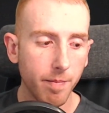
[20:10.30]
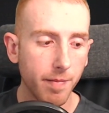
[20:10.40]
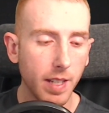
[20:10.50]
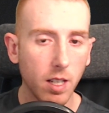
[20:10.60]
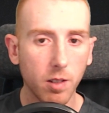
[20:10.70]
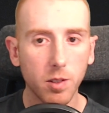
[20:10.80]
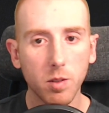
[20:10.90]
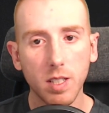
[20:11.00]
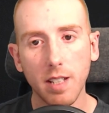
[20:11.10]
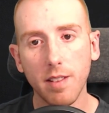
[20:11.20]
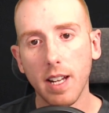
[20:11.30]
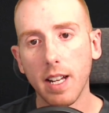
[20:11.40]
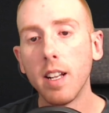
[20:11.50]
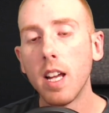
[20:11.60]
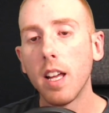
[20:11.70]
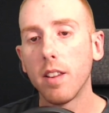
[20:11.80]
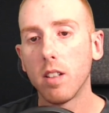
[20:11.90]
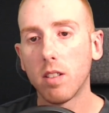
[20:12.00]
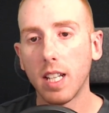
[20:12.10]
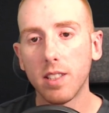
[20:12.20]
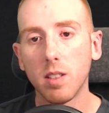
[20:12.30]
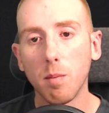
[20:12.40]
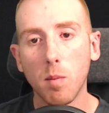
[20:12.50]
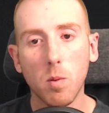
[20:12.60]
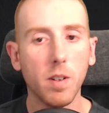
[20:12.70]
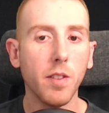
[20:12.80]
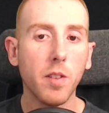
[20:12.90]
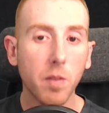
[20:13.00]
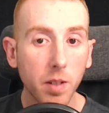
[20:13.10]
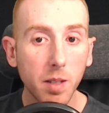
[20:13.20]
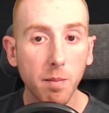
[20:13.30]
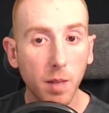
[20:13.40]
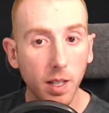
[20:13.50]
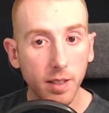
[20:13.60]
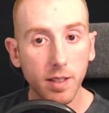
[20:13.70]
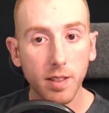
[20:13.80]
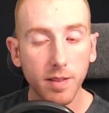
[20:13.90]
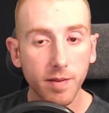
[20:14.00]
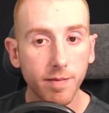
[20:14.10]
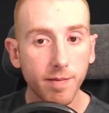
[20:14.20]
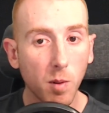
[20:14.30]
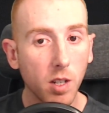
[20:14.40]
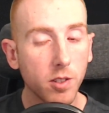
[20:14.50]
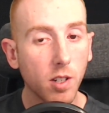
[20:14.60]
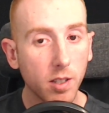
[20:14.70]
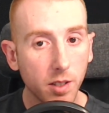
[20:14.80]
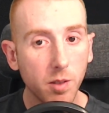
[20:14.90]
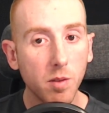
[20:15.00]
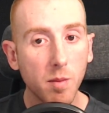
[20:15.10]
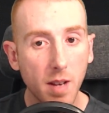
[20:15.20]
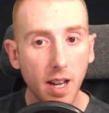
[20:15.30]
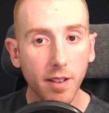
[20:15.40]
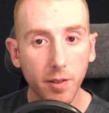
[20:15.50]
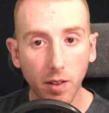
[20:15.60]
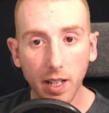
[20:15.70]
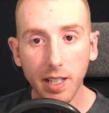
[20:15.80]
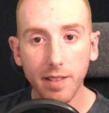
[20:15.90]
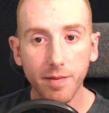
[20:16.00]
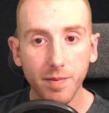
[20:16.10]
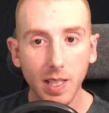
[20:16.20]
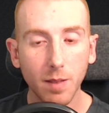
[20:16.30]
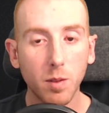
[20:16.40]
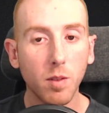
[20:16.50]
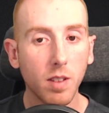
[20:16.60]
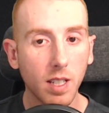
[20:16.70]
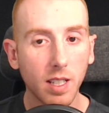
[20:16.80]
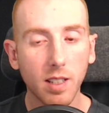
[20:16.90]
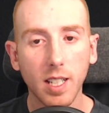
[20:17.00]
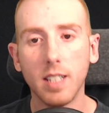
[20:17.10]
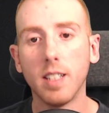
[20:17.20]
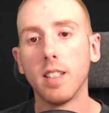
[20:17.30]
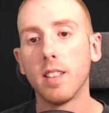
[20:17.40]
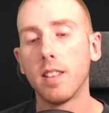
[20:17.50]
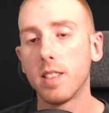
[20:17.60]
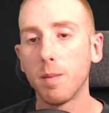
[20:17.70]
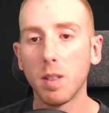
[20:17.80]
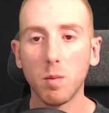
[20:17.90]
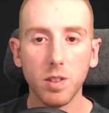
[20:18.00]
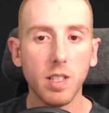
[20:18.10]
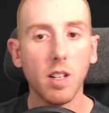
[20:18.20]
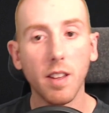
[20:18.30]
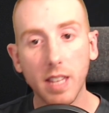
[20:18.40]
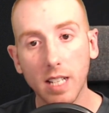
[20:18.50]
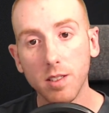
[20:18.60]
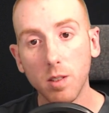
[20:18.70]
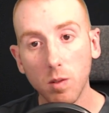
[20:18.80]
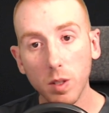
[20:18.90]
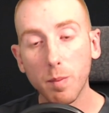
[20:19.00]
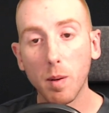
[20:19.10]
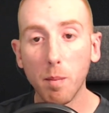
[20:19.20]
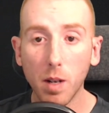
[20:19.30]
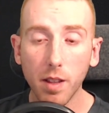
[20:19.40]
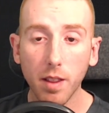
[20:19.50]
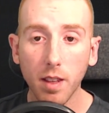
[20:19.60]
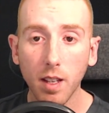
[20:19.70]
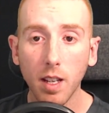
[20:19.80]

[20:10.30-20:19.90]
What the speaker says: they also say that they'll get some more in 3 months. Well, start to do the math, right? If you think that something will sell 1,000 units per month,